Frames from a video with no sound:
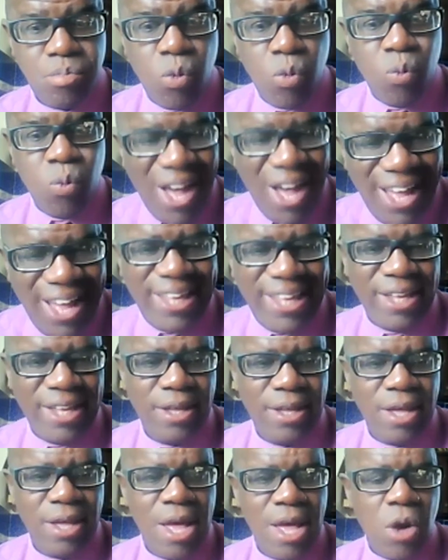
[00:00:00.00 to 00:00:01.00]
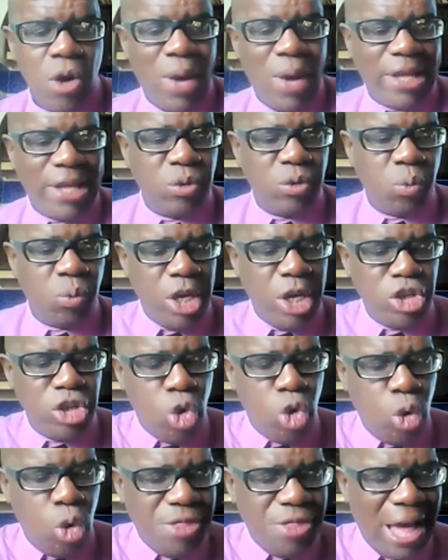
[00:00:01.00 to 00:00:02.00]
Why? When we
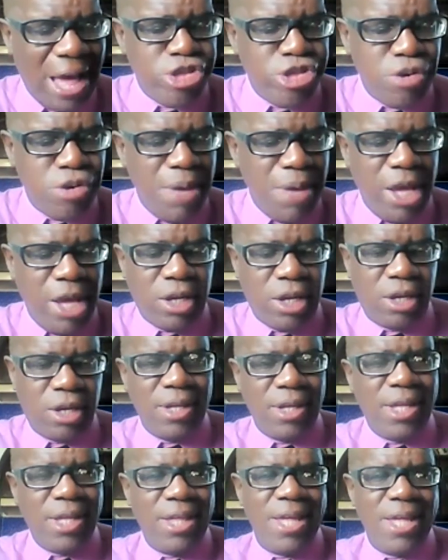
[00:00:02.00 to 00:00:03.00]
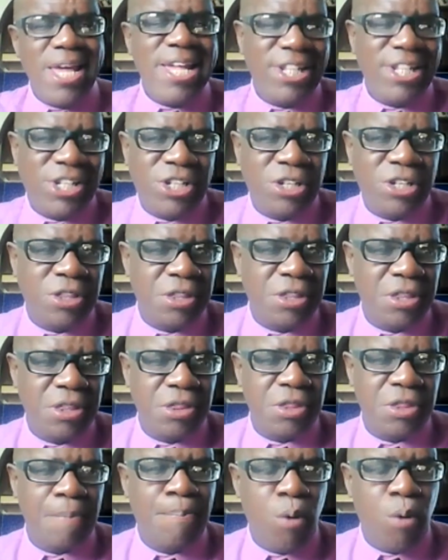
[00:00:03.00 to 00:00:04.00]
know that Jamaica is
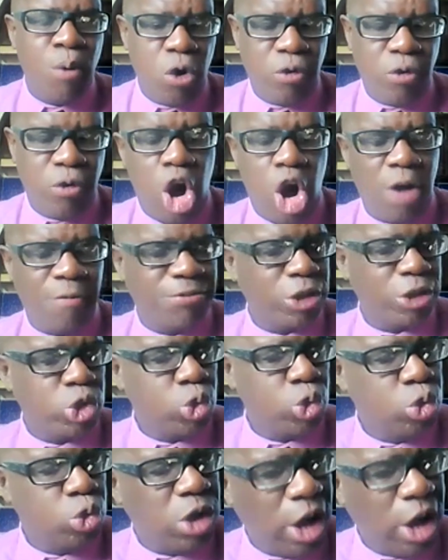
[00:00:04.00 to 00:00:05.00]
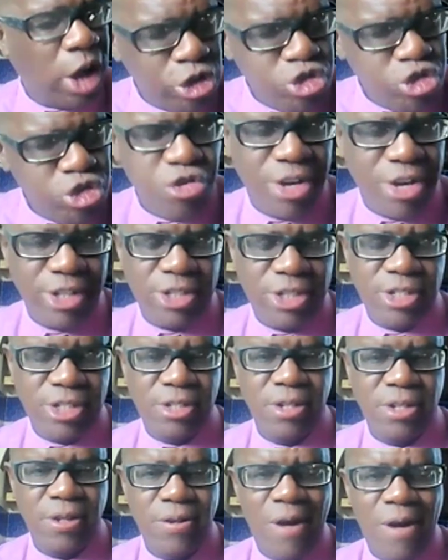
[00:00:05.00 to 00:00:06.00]
the poorer of the two
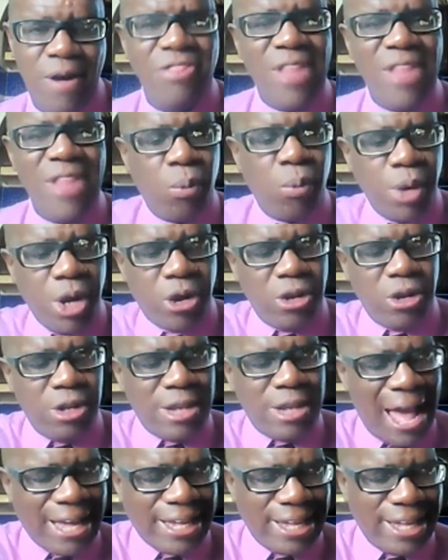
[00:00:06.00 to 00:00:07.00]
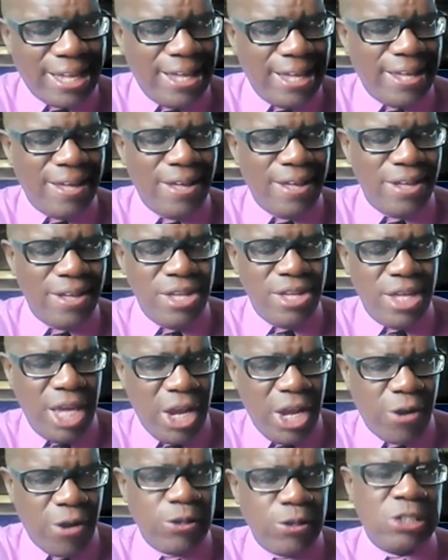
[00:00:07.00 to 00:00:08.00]
countries and that we are lagging
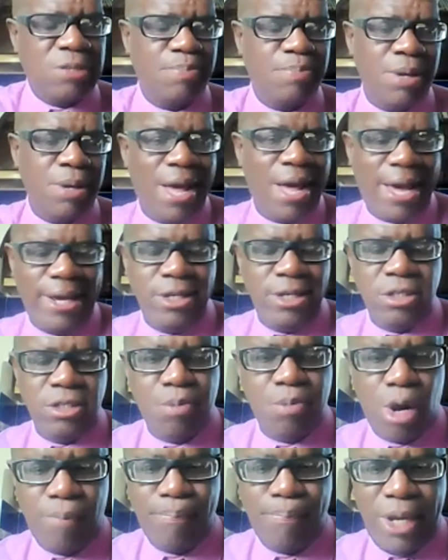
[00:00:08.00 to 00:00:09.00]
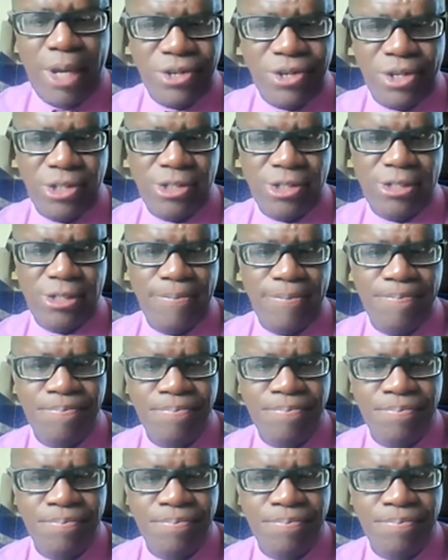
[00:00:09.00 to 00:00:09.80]
years behind Barbados.